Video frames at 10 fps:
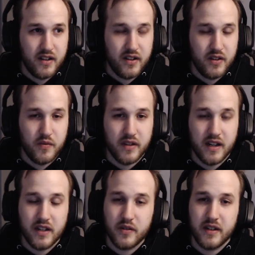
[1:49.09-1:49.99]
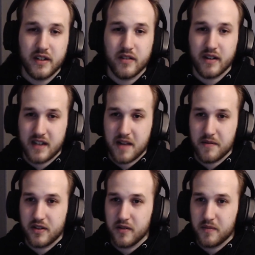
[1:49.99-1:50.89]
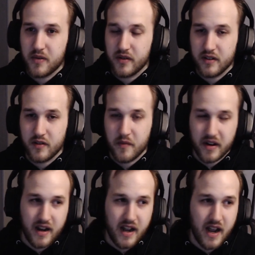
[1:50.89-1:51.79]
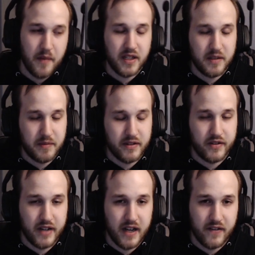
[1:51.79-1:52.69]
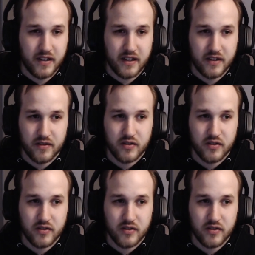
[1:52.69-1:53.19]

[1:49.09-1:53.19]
you will not do any direct damage to your opponent, no matter how many spirits you have on Celestial.